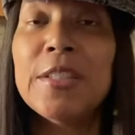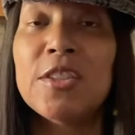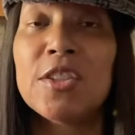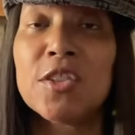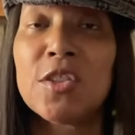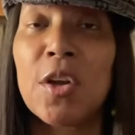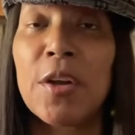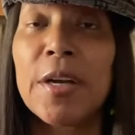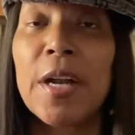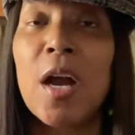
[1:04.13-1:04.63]

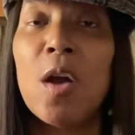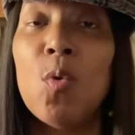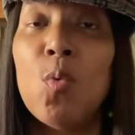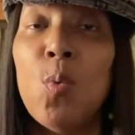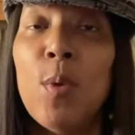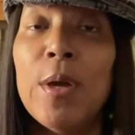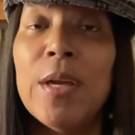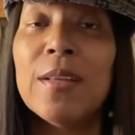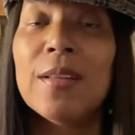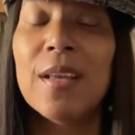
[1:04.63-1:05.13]
start out
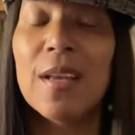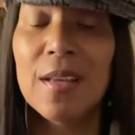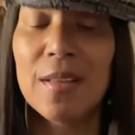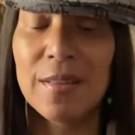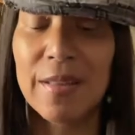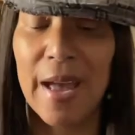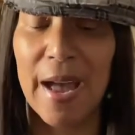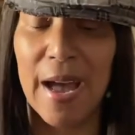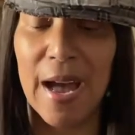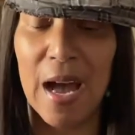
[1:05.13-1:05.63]
with
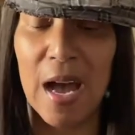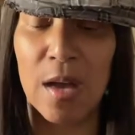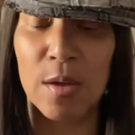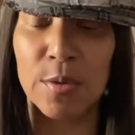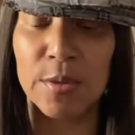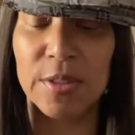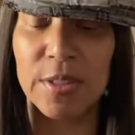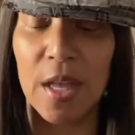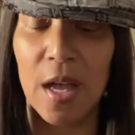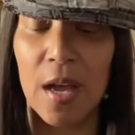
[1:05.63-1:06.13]
the
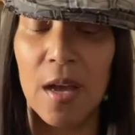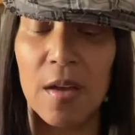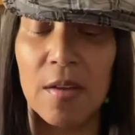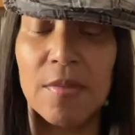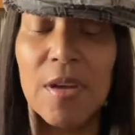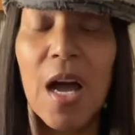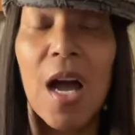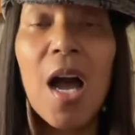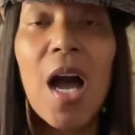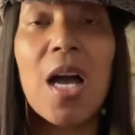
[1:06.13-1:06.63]
House of
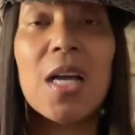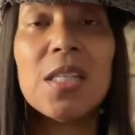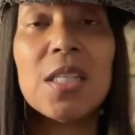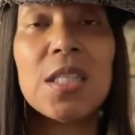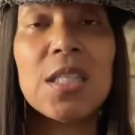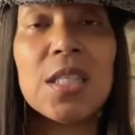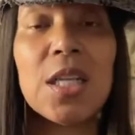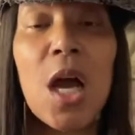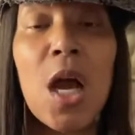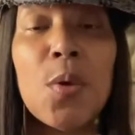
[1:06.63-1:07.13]

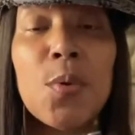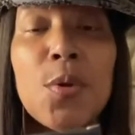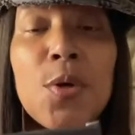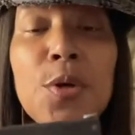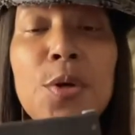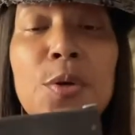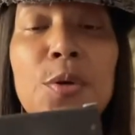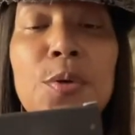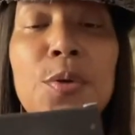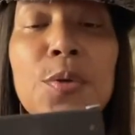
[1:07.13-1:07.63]

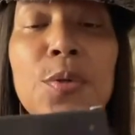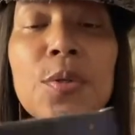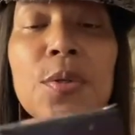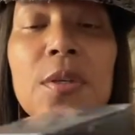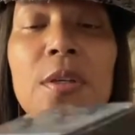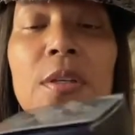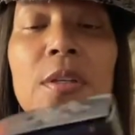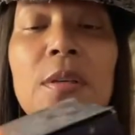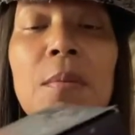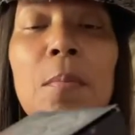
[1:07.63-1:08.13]
Azzaro,
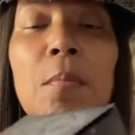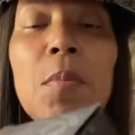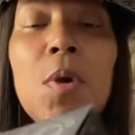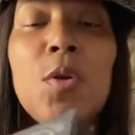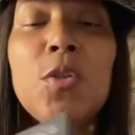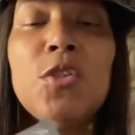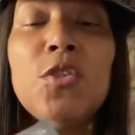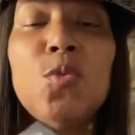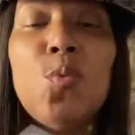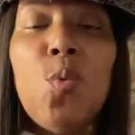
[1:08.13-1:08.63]

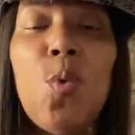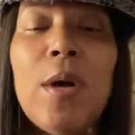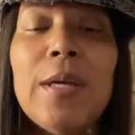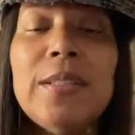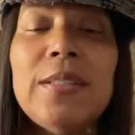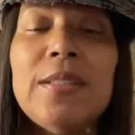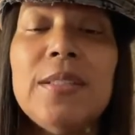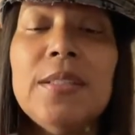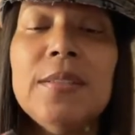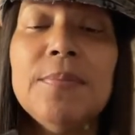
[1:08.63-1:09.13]
Most
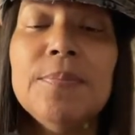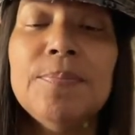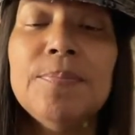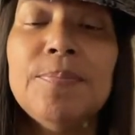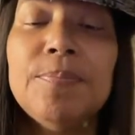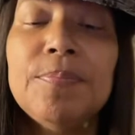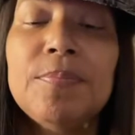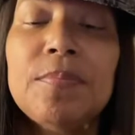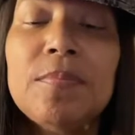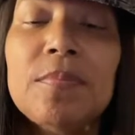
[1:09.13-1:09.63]
Wanted.
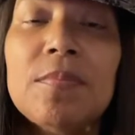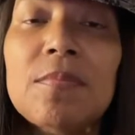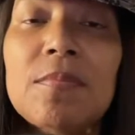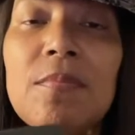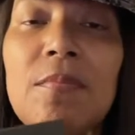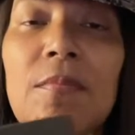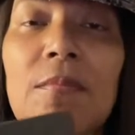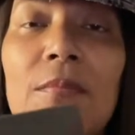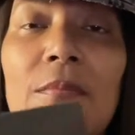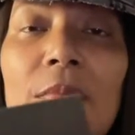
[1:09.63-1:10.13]

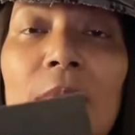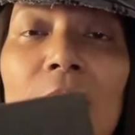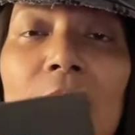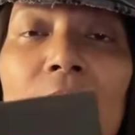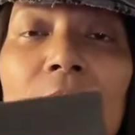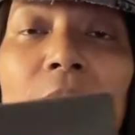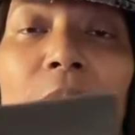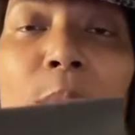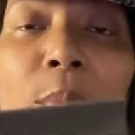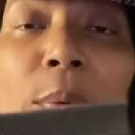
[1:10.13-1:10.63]

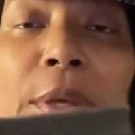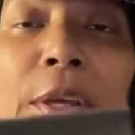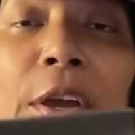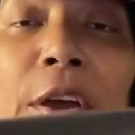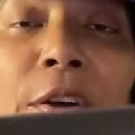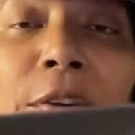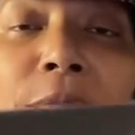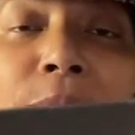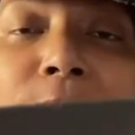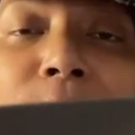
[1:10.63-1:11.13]
There we
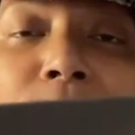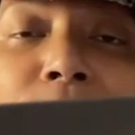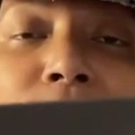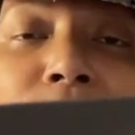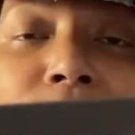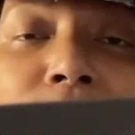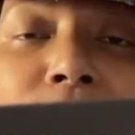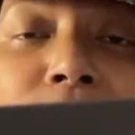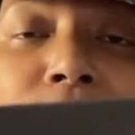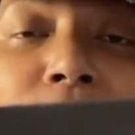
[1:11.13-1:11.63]
go.
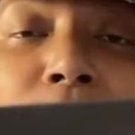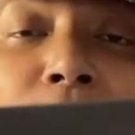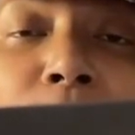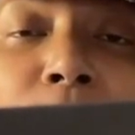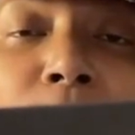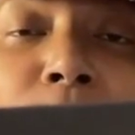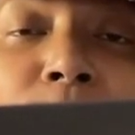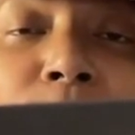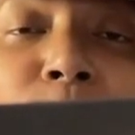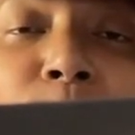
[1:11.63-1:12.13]
The
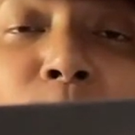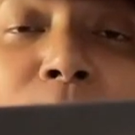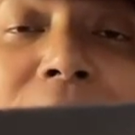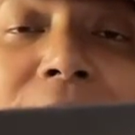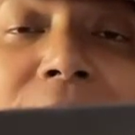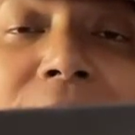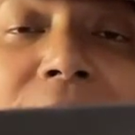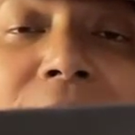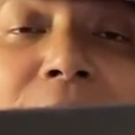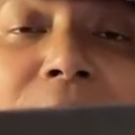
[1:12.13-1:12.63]
Most
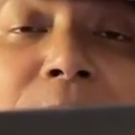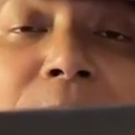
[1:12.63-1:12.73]
Wanted.